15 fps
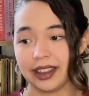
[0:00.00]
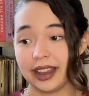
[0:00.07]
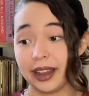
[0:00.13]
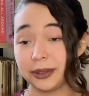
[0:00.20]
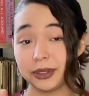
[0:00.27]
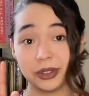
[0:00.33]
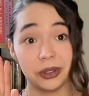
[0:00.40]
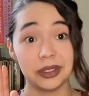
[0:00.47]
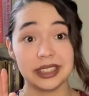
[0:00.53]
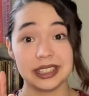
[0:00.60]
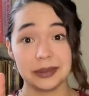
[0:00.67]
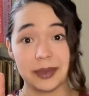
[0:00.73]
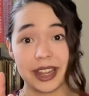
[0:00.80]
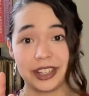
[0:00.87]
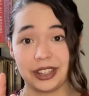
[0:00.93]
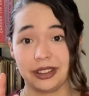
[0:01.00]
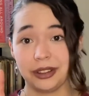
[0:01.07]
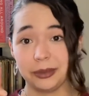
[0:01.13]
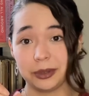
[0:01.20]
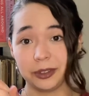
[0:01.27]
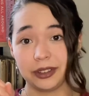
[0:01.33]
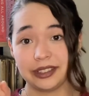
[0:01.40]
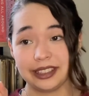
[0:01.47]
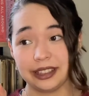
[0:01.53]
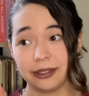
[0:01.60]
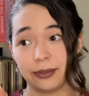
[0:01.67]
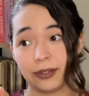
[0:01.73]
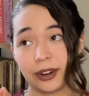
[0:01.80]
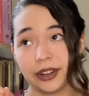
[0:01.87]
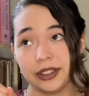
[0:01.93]
I was doing these magic loops, so I did the
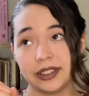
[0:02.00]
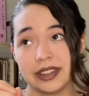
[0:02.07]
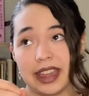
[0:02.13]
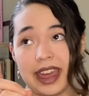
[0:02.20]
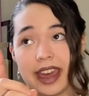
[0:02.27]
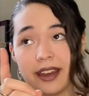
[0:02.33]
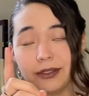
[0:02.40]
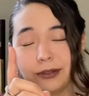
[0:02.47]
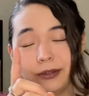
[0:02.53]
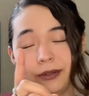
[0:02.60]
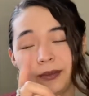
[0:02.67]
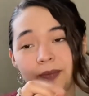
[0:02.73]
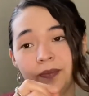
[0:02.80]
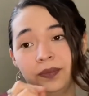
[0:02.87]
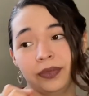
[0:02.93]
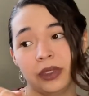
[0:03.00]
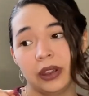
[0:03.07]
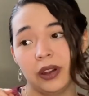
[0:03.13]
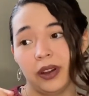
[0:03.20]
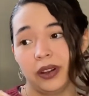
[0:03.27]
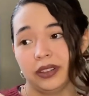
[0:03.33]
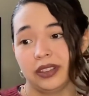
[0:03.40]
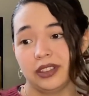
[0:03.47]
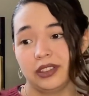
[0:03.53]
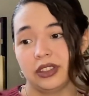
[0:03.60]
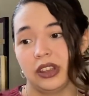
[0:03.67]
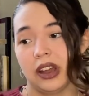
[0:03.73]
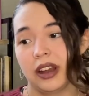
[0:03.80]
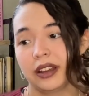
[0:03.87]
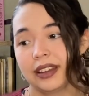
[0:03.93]
first half on the
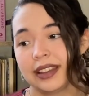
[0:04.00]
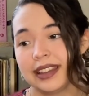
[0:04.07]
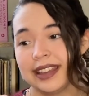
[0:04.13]
sock,